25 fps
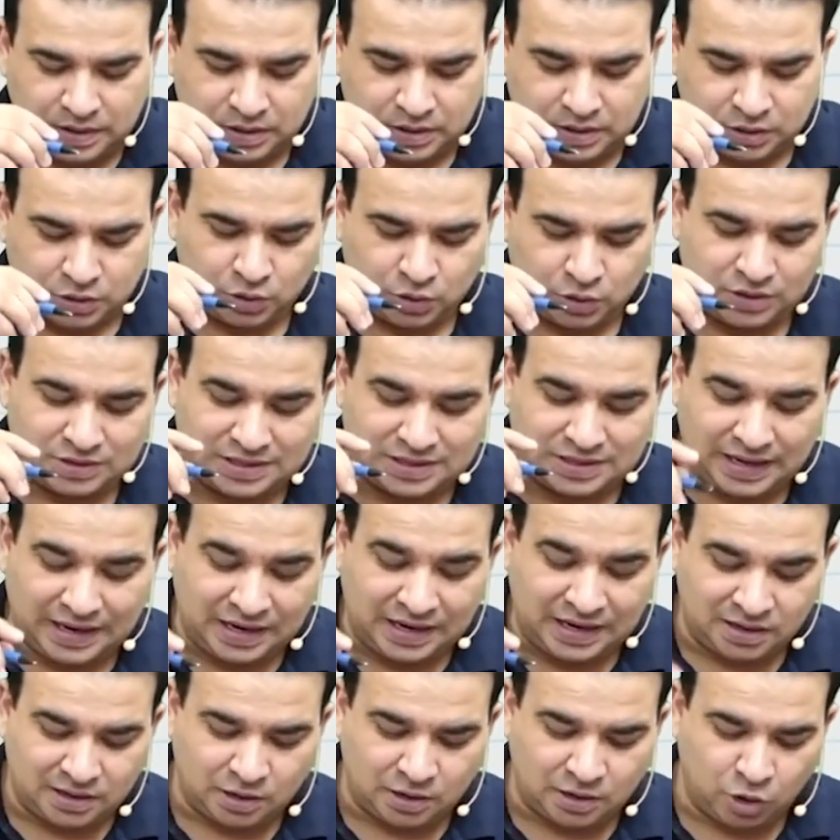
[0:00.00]
So it's the
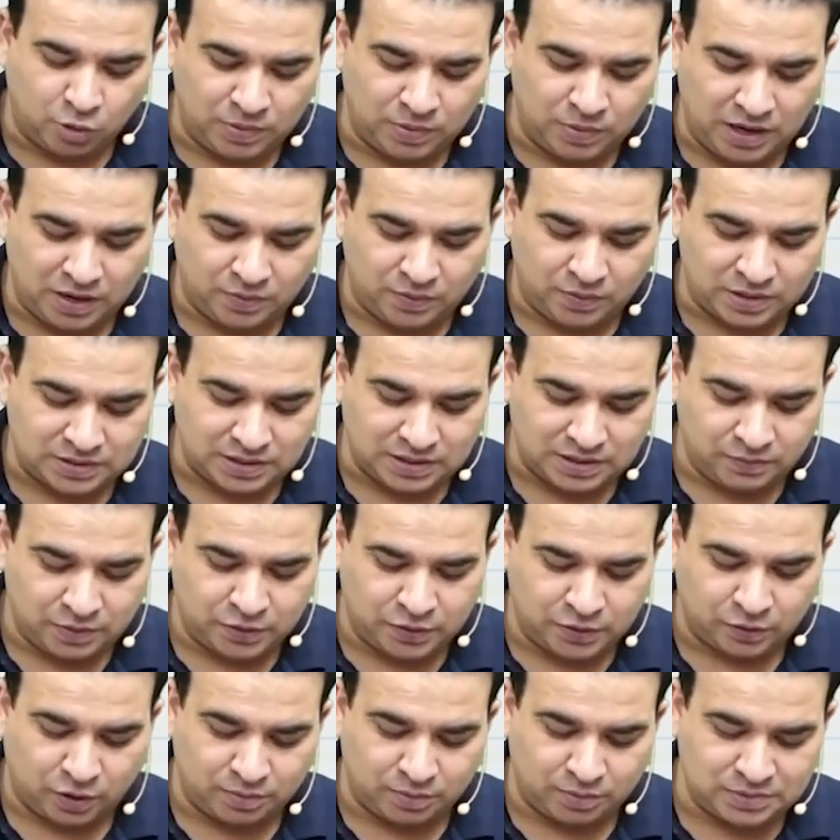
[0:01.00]
internal oblique muscle which
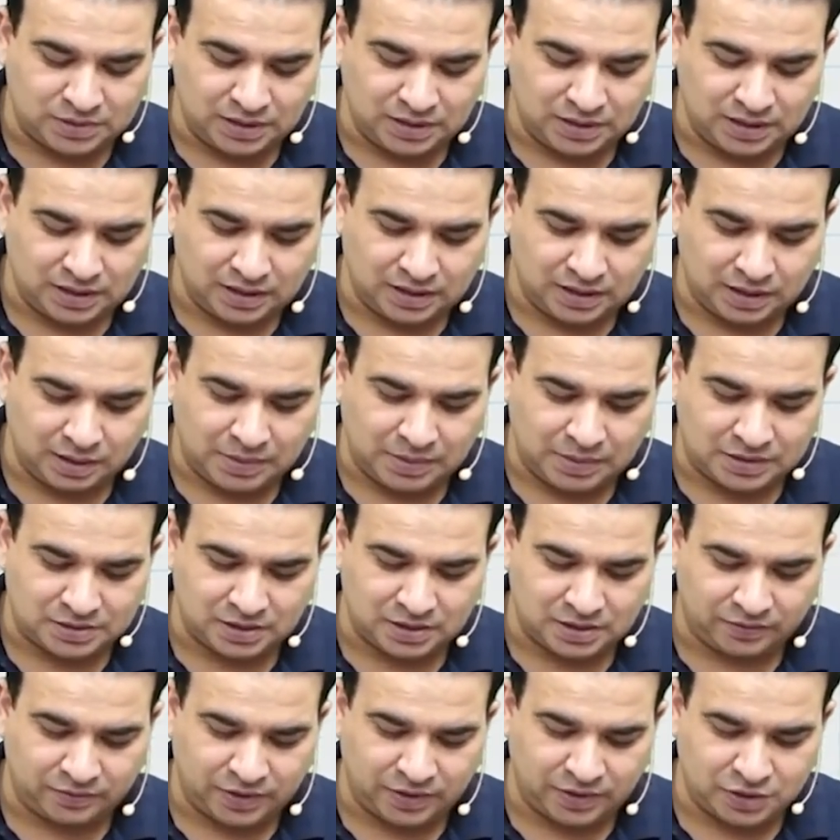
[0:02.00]
forms the
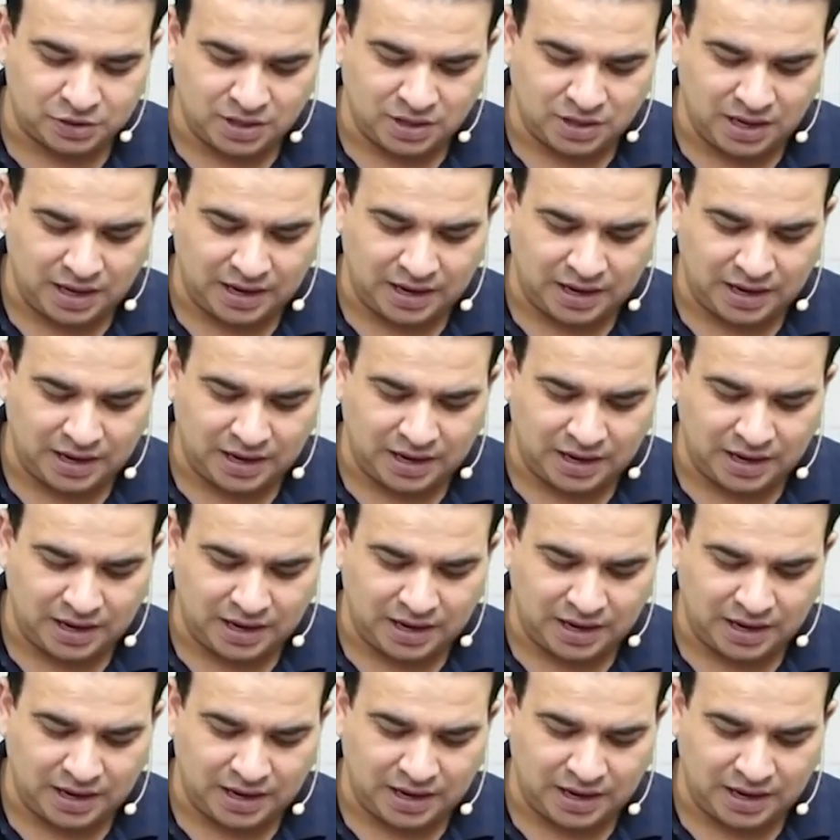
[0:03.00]
cremastric fascia,